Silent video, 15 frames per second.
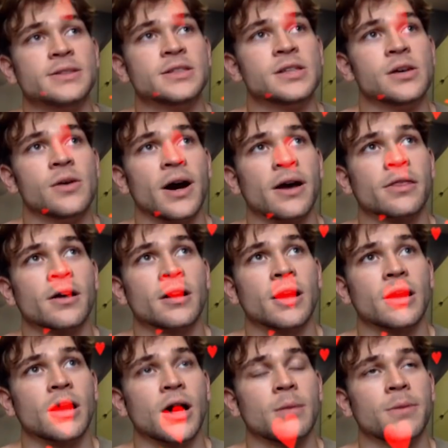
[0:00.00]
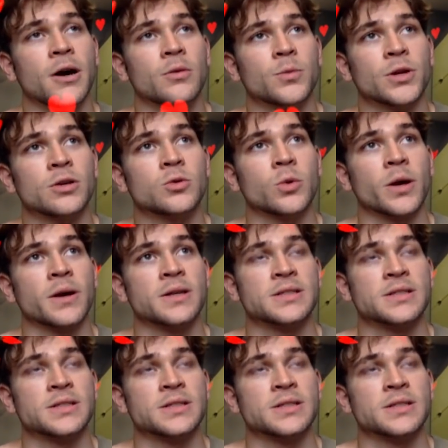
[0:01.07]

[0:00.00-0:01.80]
And so I thought I'd hop on real quick,